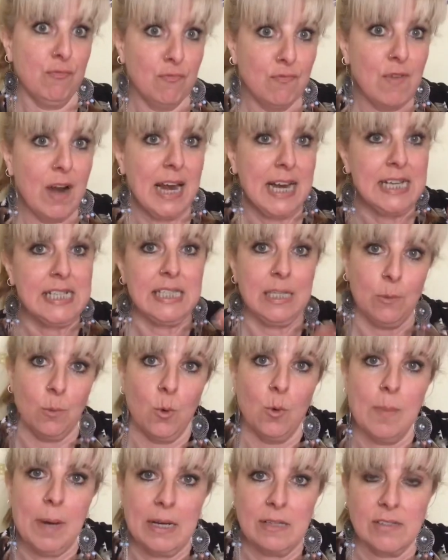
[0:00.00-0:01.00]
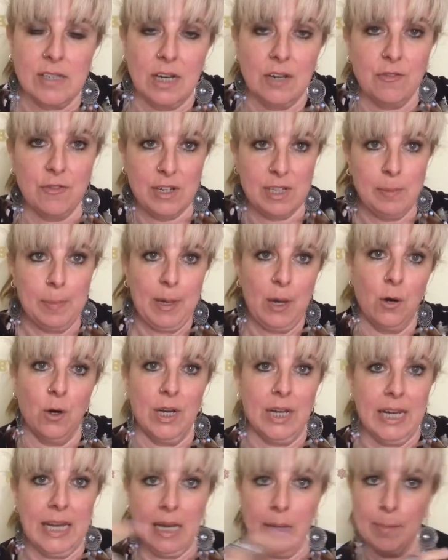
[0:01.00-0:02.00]
crazy warm outside for it to be hot
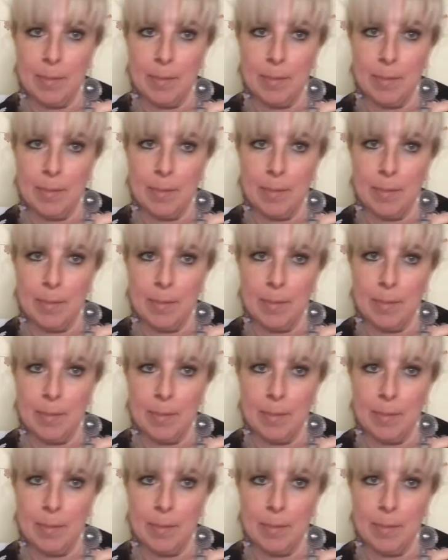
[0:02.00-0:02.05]
in here,